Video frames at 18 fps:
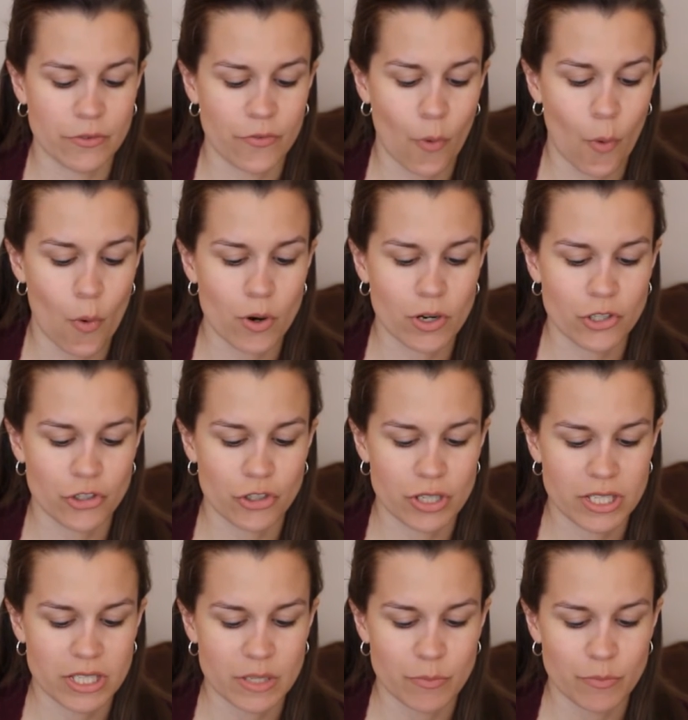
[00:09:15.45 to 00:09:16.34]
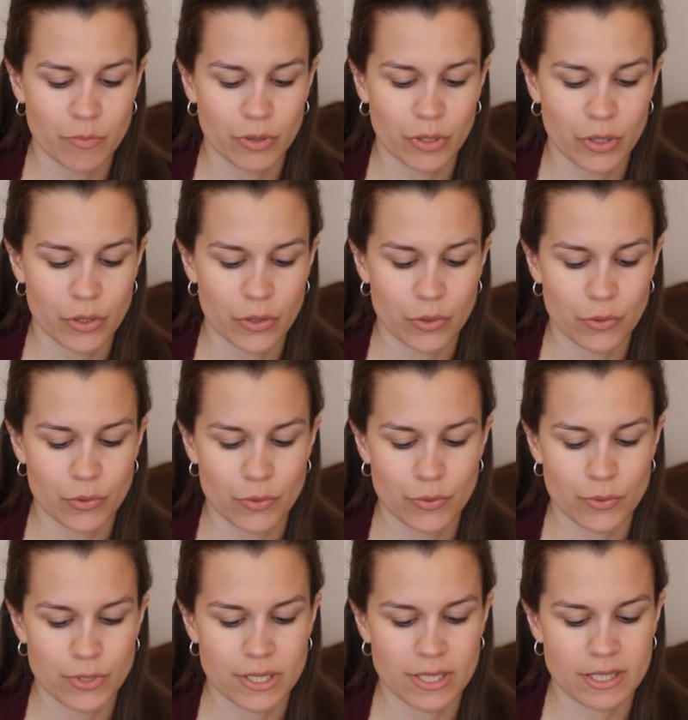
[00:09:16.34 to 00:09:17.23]
of oranges and
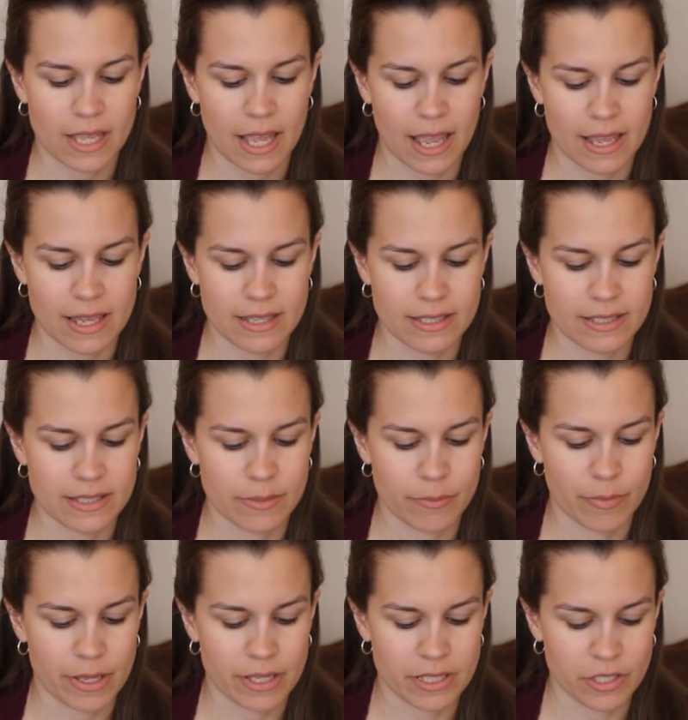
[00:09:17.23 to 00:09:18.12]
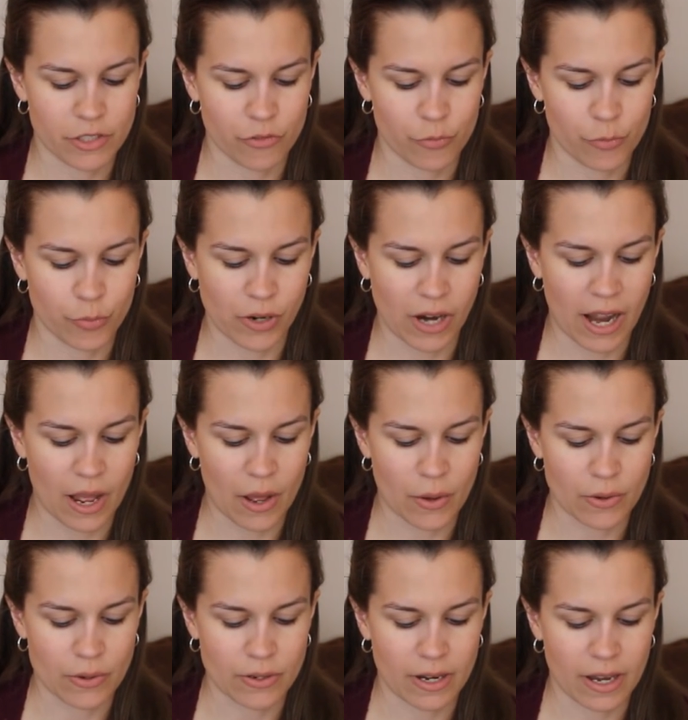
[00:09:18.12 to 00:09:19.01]
blues and bits of
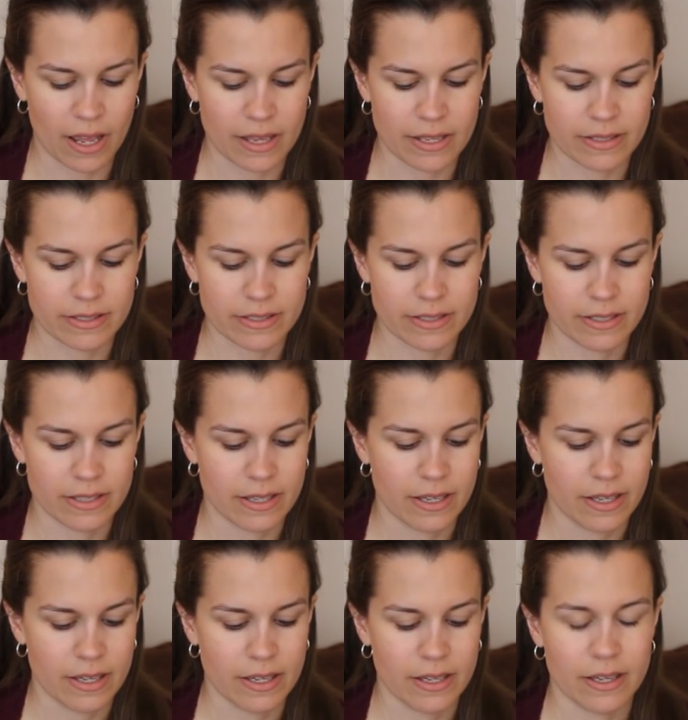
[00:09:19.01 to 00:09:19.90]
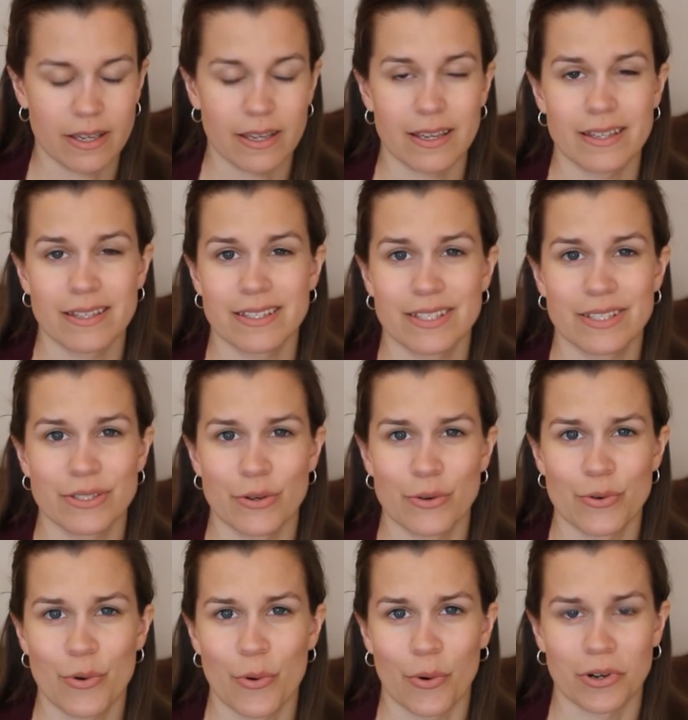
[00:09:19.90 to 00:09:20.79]
brown and is
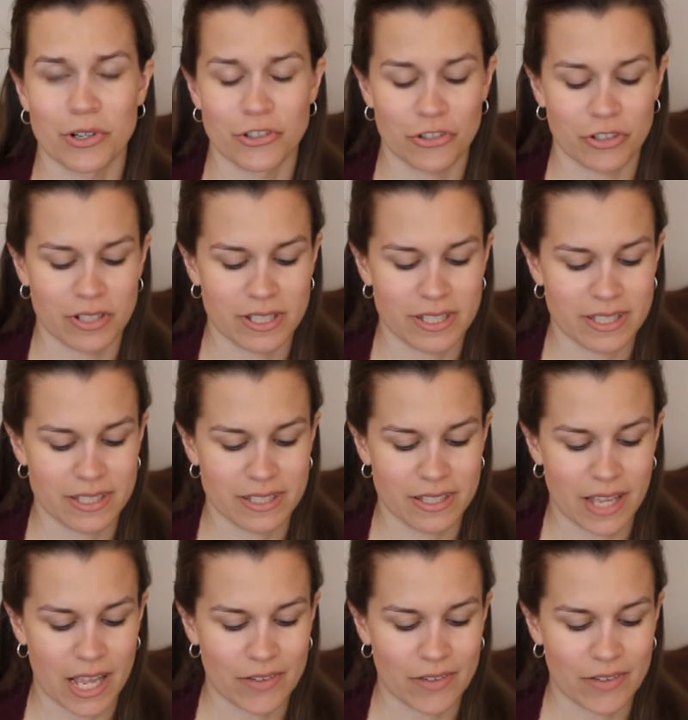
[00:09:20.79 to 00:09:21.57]
so gorgeous.